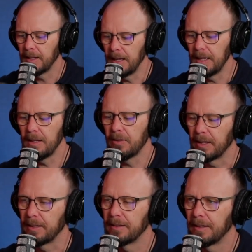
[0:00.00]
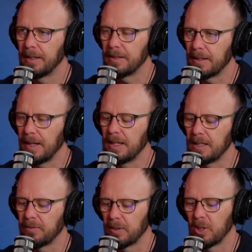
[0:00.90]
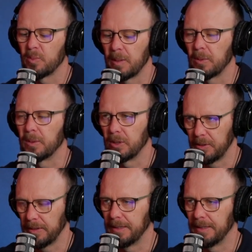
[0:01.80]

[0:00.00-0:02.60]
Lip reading: Anything is easy for those people who are good at